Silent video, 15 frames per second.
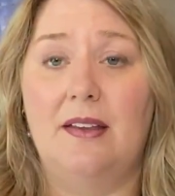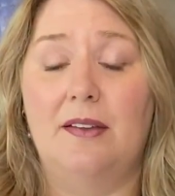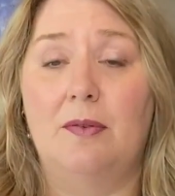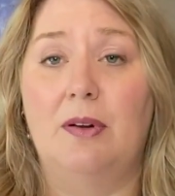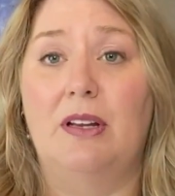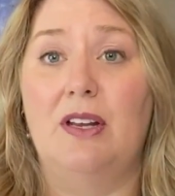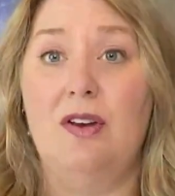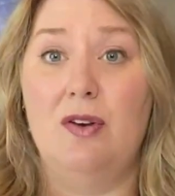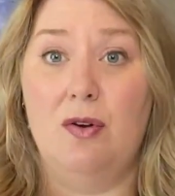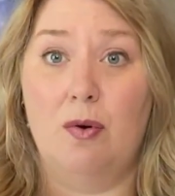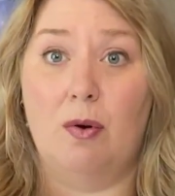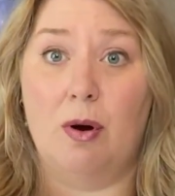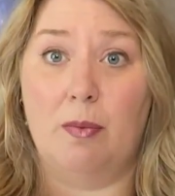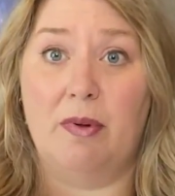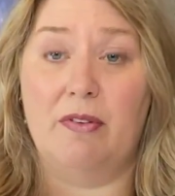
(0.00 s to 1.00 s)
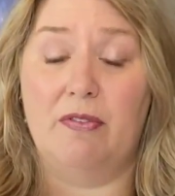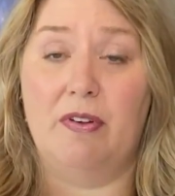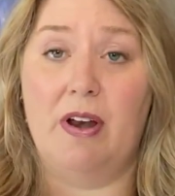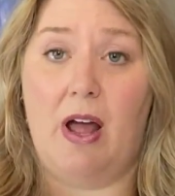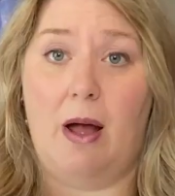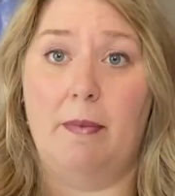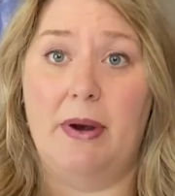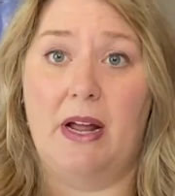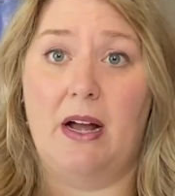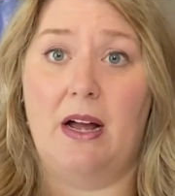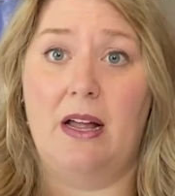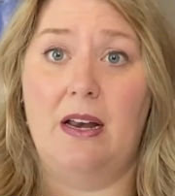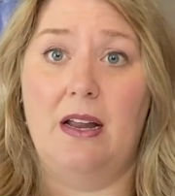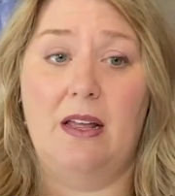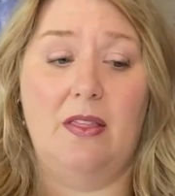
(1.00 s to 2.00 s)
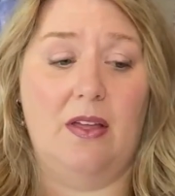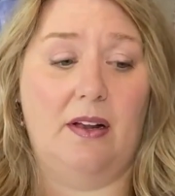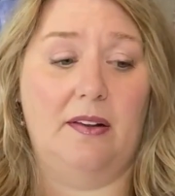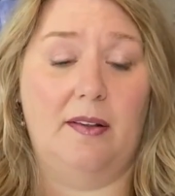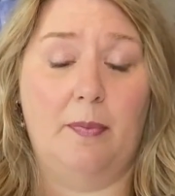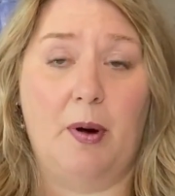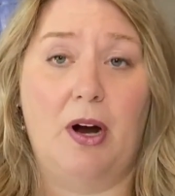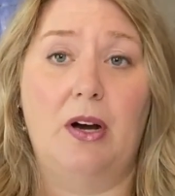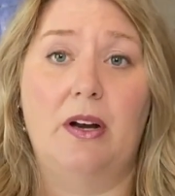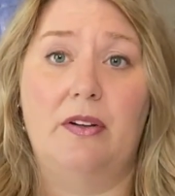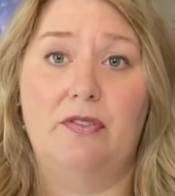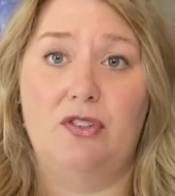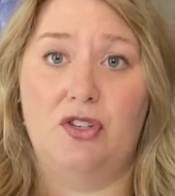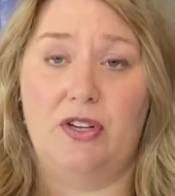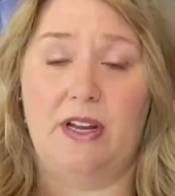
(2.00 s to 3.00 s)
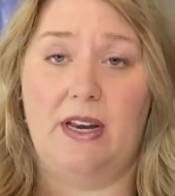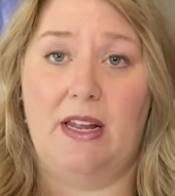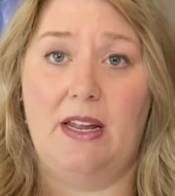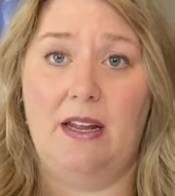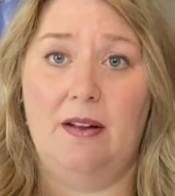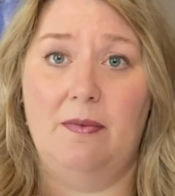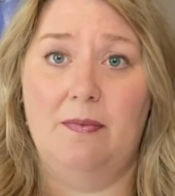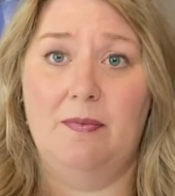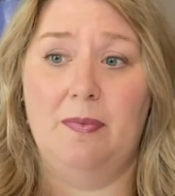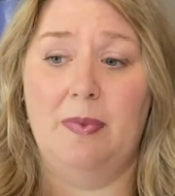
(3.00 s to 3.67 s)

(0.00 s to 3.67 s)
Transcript: is a really normal phenomenon that's part of cheating,